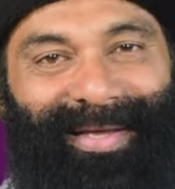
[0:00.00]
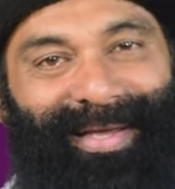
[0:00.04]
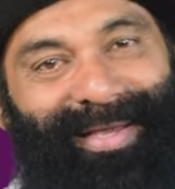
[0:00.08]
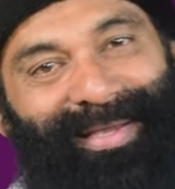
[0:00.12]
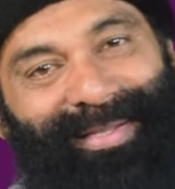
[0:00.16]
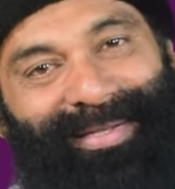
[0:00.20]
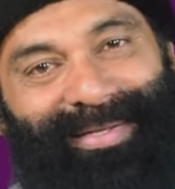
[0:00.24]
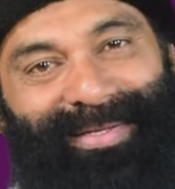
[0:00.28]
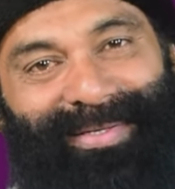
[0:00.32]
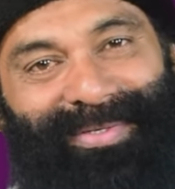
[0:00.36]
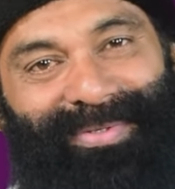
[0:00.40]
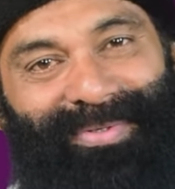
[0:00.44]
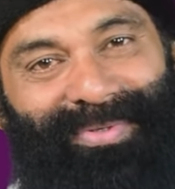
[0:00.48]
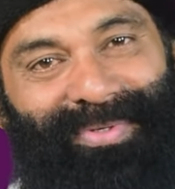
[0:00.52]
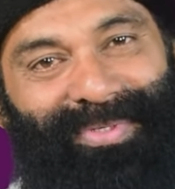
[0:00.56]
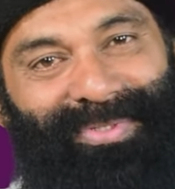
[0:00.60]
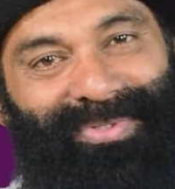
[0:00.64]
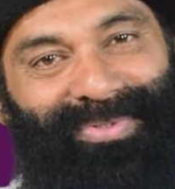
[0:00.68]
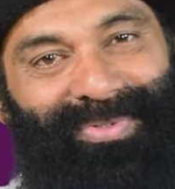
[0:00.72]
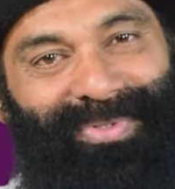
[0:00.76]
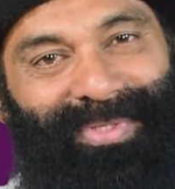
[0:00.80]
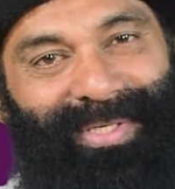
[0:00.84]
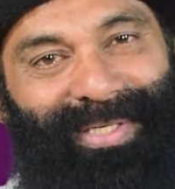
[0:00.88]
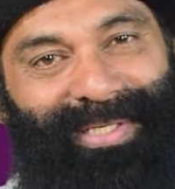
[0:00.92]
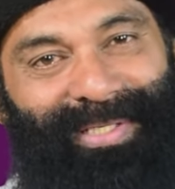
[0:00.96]
and do a
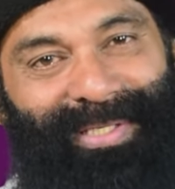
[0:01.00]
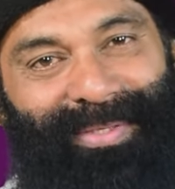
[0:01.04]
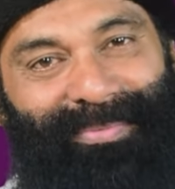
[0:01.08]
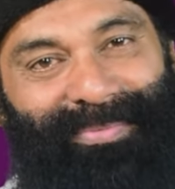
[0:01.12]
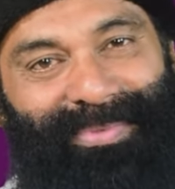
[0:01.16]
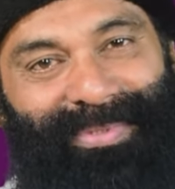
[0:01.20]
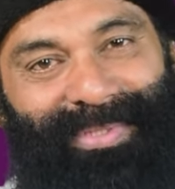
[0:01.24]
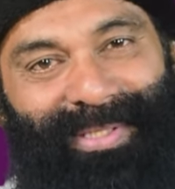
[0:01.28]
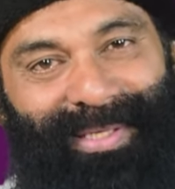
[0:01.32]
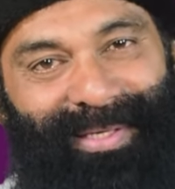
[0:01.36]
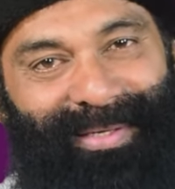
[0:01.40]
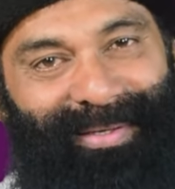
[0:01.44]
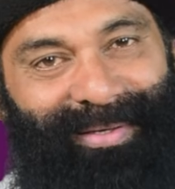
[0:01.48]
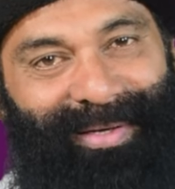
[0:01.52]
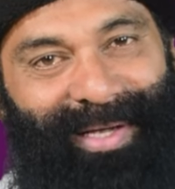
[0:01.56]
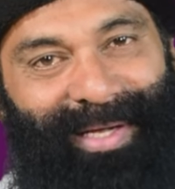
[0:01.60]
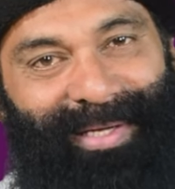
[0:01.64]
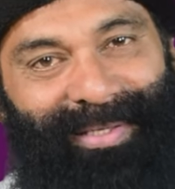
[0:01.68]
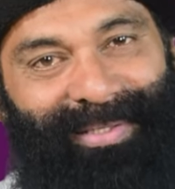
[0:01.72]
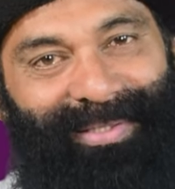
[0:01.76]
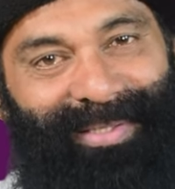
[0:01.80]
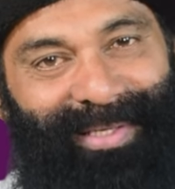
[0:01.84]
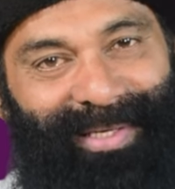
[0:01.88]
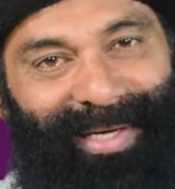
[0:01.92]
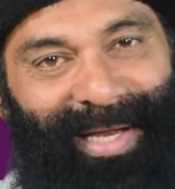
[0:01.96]
Surya Namaskar,
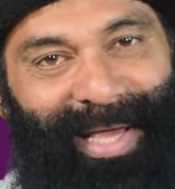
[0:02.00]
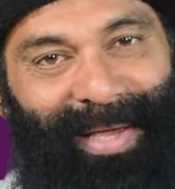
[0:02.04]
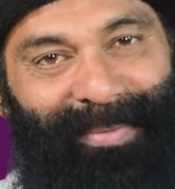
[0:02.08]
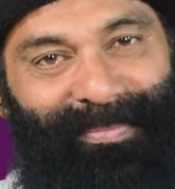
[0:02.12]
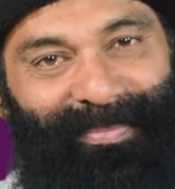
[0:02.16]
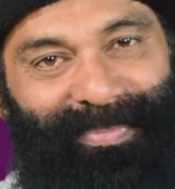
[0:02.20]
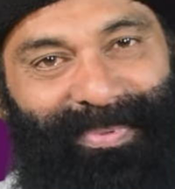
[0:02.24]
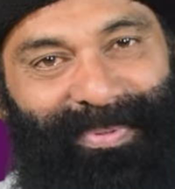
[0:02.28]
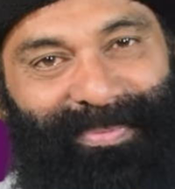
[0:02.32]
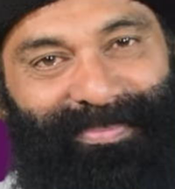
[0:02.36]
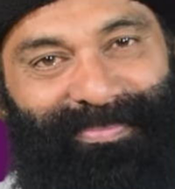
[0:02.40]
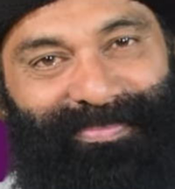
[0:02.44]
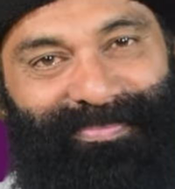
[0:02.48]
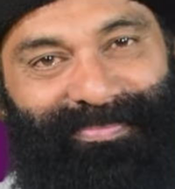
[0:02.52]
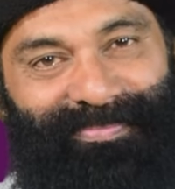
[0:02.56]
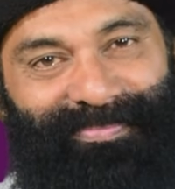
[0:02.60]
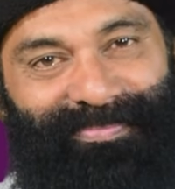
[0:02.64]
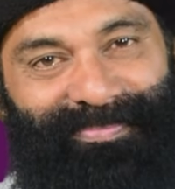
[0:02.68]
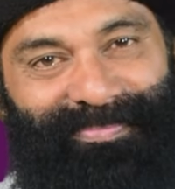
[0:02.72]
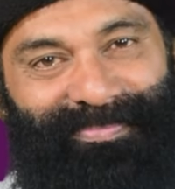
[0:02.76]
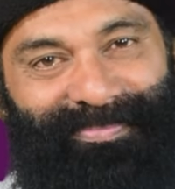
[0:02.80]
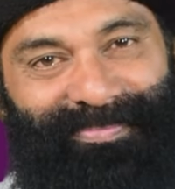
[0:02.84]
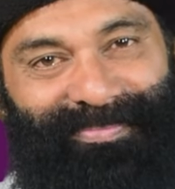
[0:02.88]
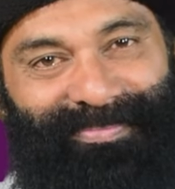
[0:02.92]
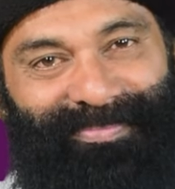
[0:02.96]
light the lamp,
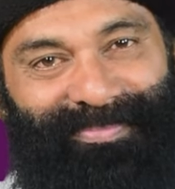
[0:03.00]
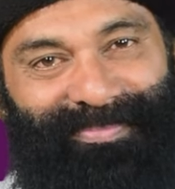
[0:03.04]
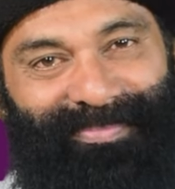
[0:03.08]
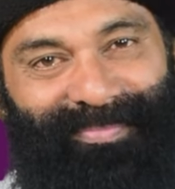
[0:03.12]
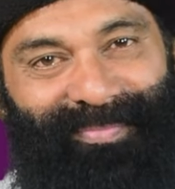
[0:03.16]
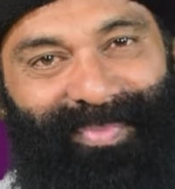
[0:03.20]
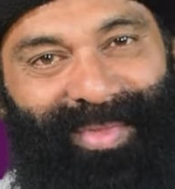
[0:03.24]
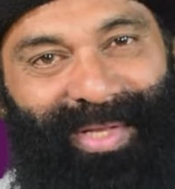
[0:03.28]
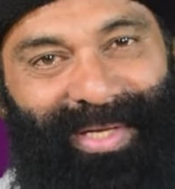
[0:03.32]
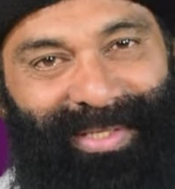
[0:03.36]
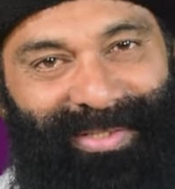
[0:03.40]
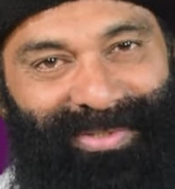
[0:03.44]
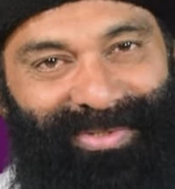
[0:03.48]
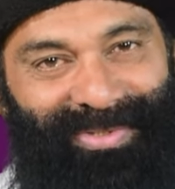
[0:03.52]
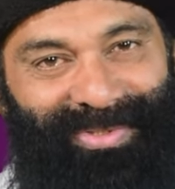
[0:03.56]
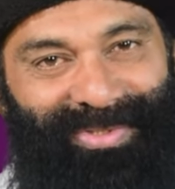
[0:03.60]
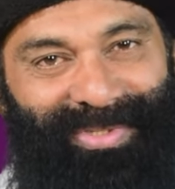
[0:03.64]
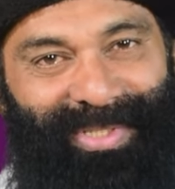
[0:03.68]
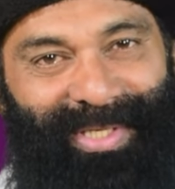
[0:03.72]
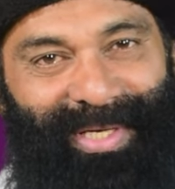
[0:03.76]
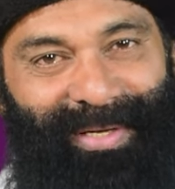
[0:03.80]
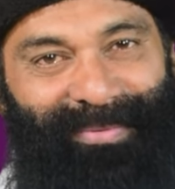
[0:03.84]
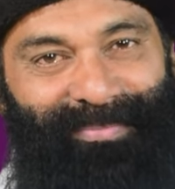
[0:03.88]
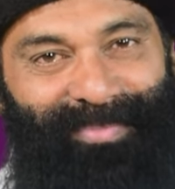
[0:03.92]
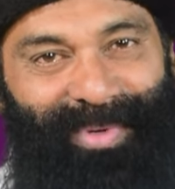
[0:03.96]

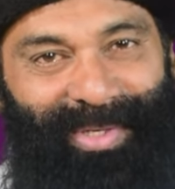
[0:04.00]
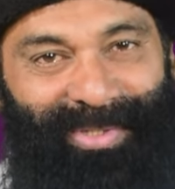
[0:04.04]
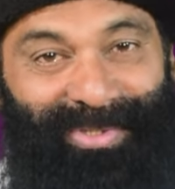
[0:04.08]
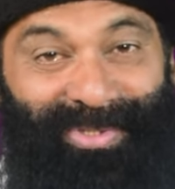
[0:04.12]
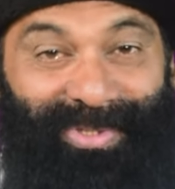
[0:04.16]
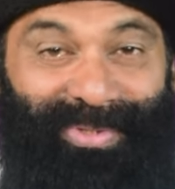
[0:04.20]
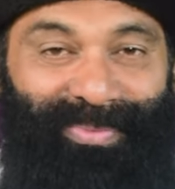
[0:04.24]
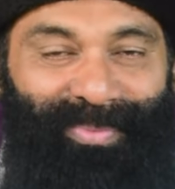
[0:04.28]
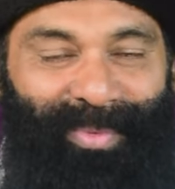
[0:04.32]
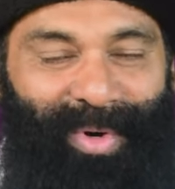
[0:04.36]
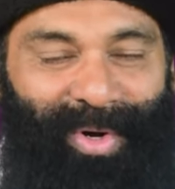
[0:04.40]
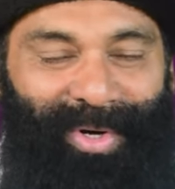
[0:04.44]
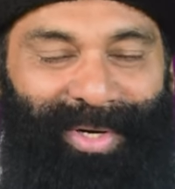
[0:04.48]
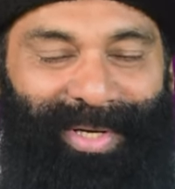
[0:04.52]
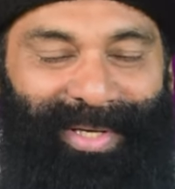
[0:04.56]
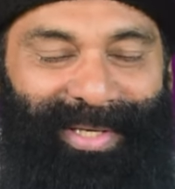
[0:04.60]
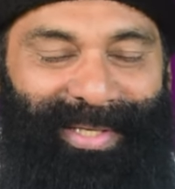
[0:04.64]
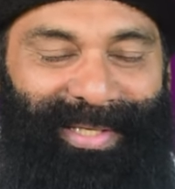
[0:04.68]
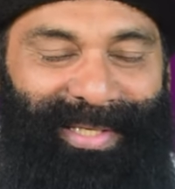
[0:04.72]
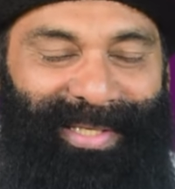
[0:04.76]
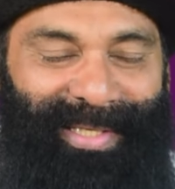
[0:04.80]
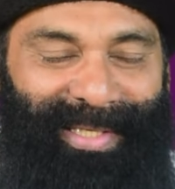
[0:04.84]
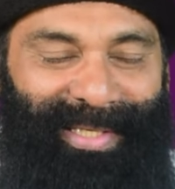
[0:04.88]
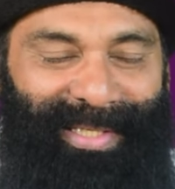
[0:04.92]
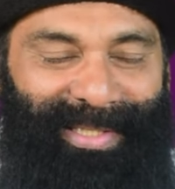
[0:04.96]
sing a bhajan
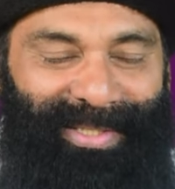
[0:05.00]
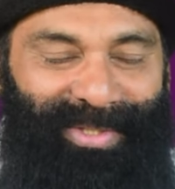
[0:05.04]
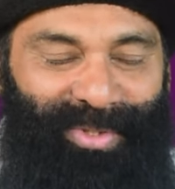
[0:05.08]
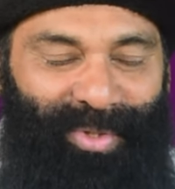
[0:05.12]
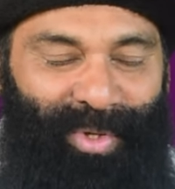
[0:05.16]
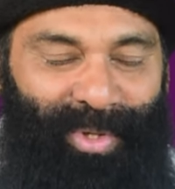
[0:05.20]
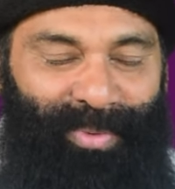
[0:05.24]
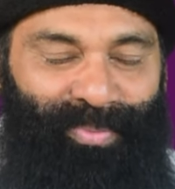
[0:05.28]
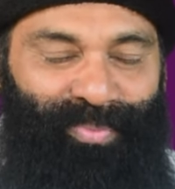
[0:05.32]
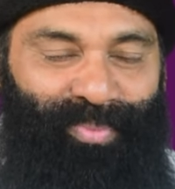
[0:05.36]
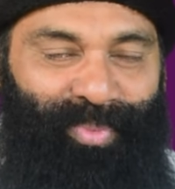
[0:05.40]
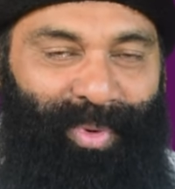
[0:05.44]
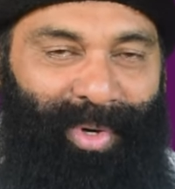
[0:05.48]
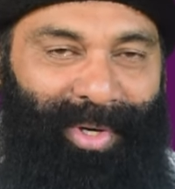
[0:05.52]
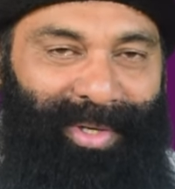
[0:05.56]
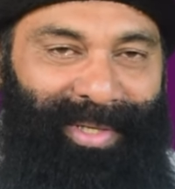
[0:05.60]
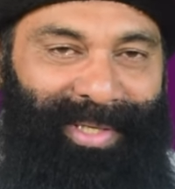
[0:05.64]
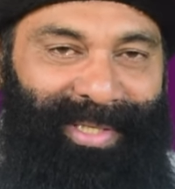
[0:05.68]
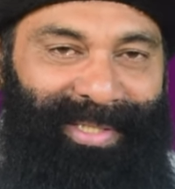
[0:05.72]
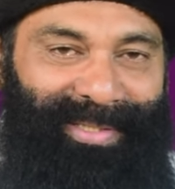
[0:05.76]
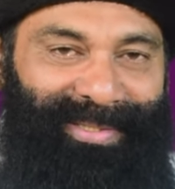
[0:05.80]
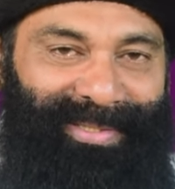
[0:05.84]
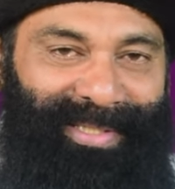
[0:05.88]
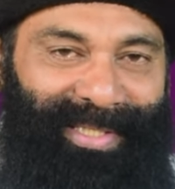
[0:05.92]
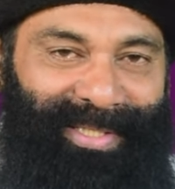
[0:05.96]
morning. The whole
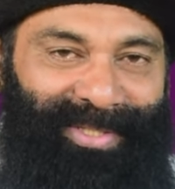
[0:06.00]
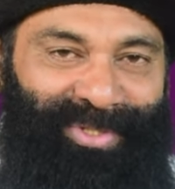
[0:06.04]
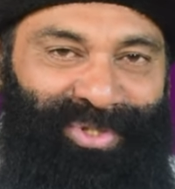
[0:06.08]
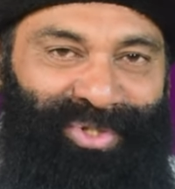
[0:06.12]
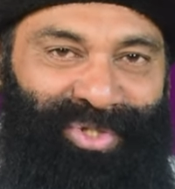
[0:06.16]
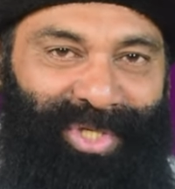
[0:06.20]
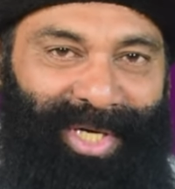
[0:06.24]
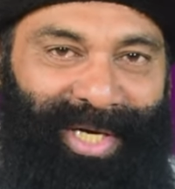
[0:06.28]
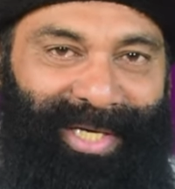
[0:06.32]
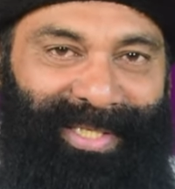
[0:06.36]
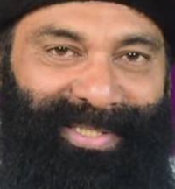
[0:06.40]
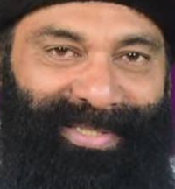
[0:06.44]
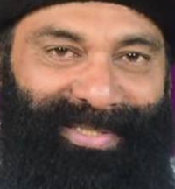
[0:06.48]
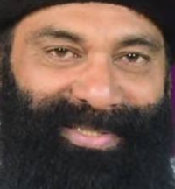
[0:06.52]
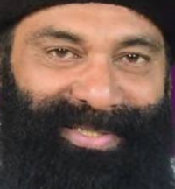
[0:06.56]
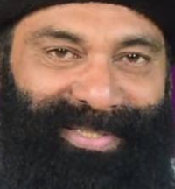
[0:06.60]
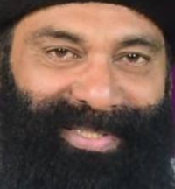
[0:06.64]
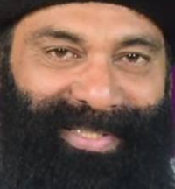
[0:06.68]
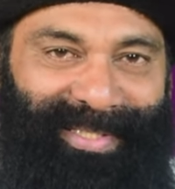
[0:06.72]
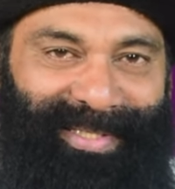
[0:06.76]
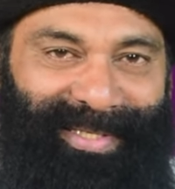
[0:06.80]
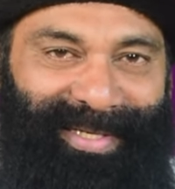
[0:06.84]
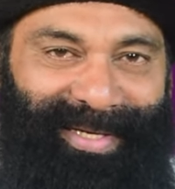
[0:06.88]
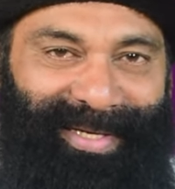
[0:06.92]
body is energized.